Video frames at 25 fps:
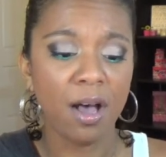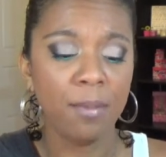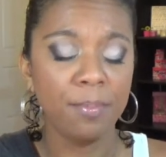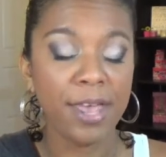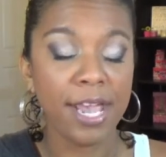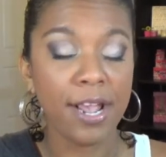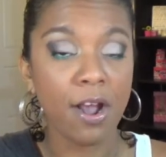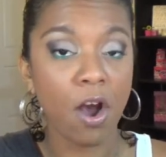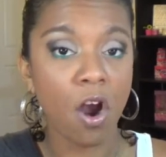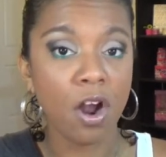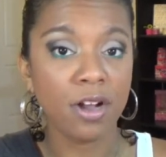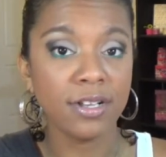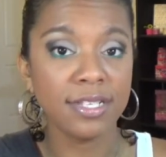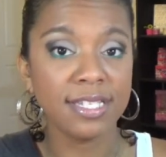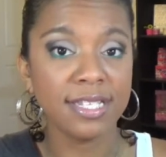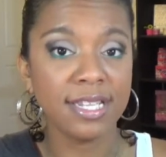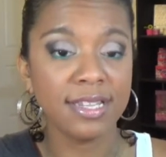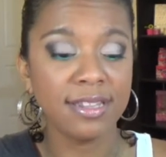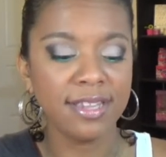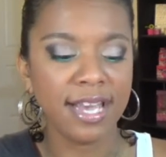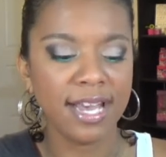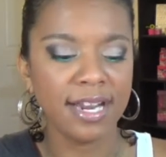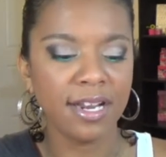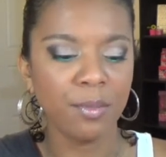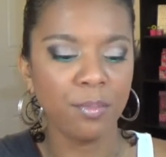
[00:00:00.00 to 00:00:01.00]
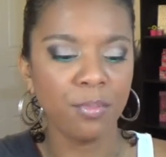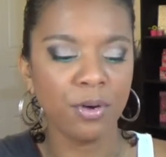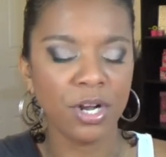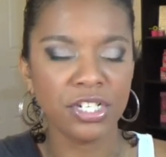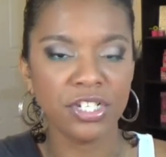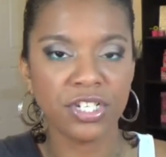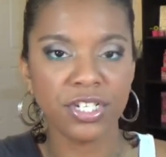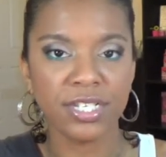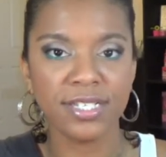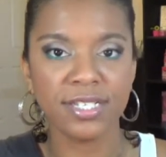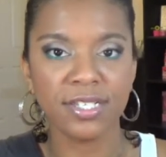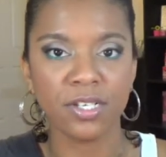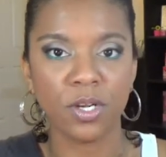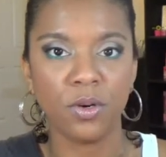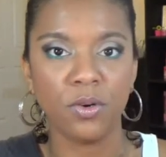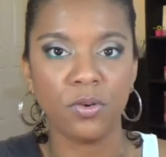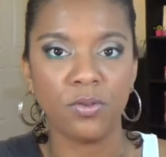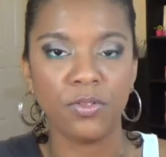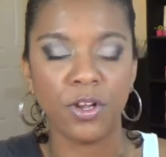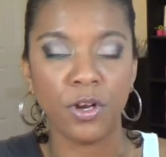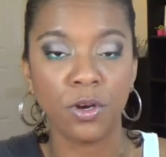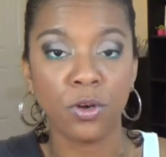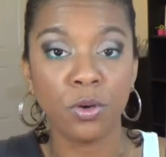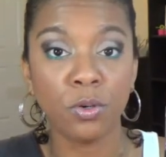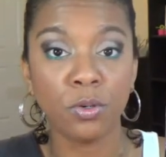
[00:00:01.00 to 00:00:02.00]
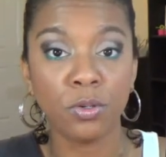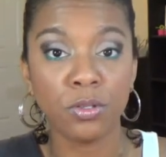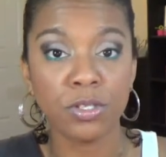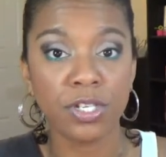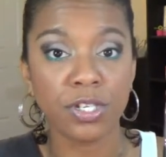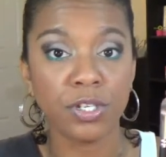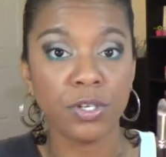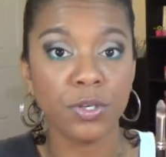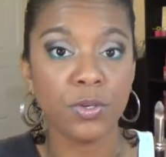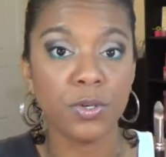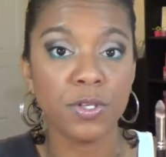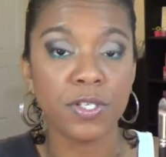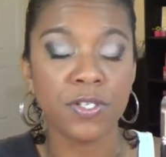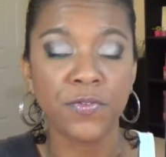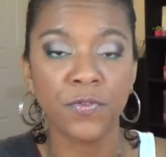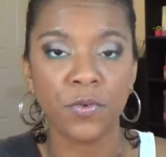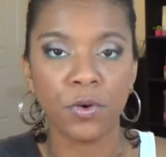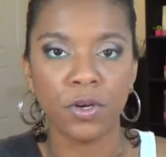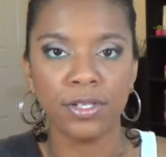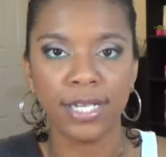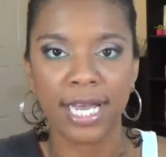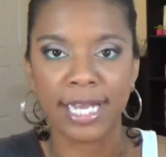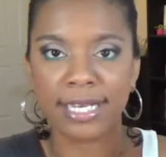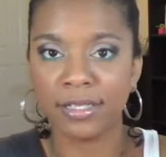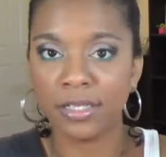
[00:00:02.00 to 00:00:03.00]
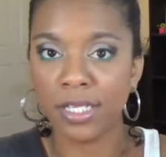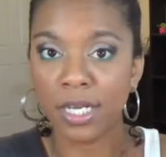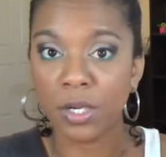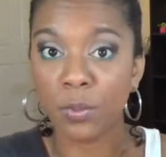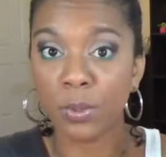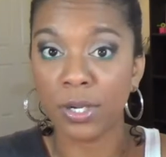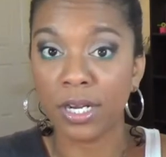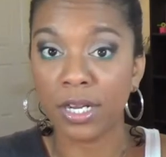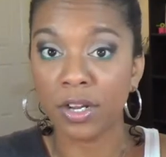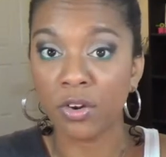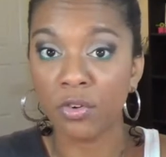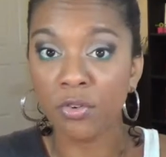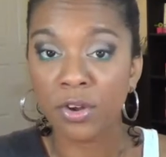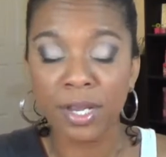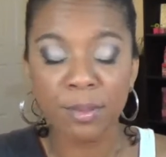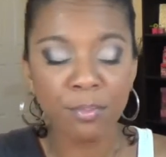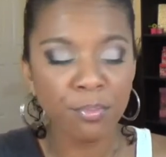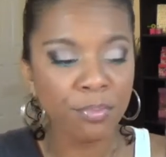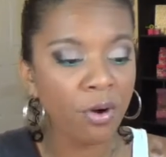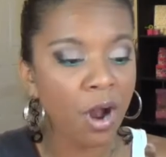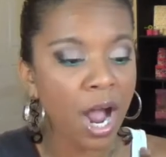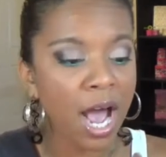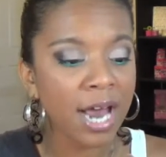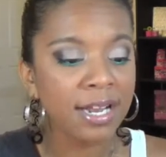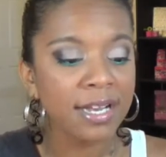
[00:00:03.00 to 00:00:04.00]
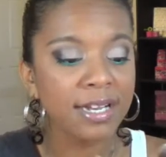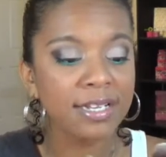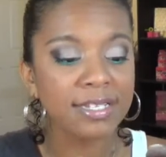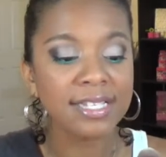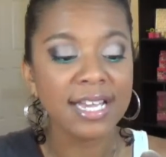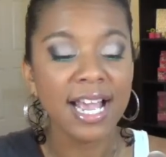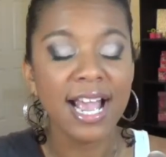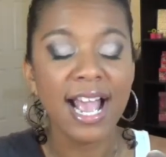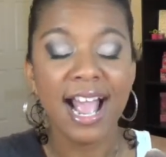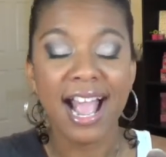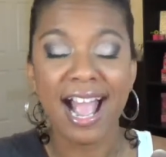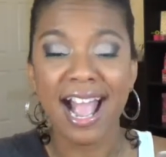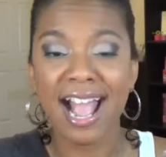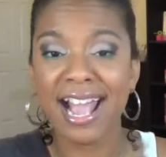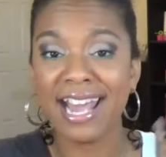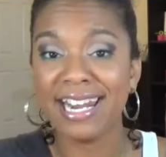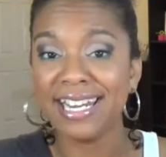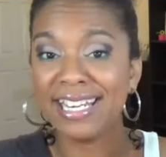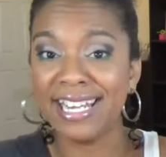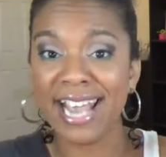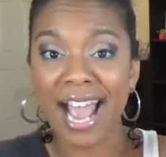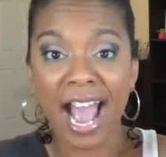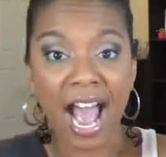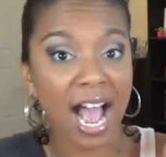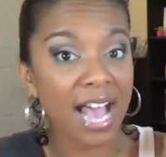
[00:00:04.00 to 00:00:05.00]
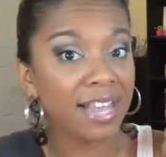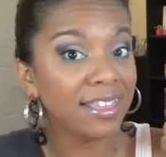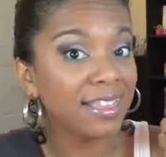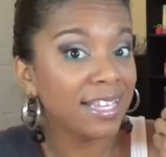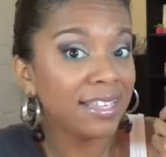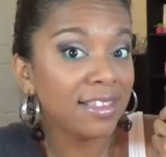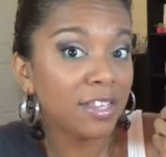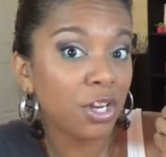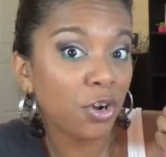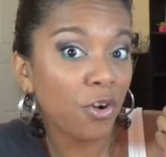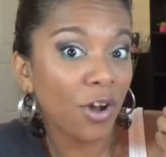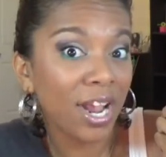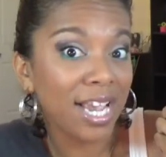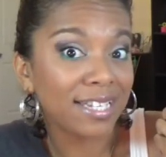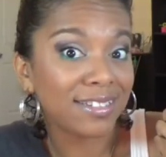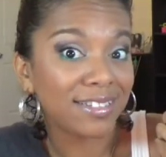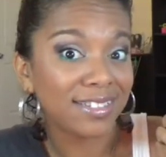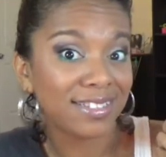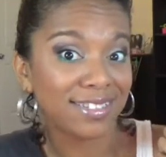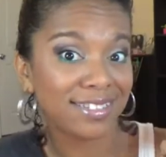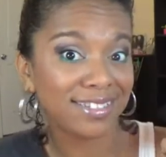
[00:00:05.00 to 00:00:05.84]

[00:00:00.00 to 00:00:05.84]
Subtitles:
They are synthetic brushes, so they're cool to use for like liquid and cream products. And yeah, I think they're great.